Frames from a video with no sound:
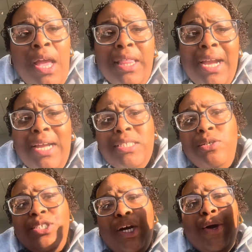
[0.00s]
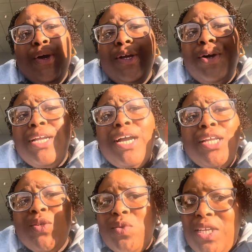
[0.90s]
Like I told y'all earlier, all I gotta
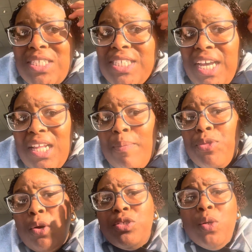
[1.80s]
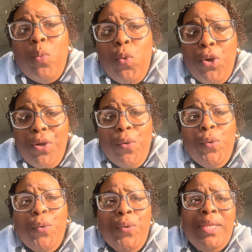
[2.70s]
do is just get up, throw some water
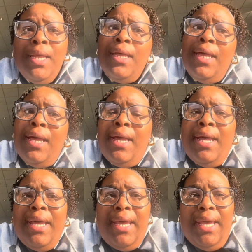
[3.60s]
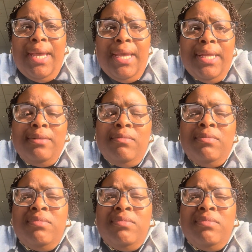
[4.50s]
on, and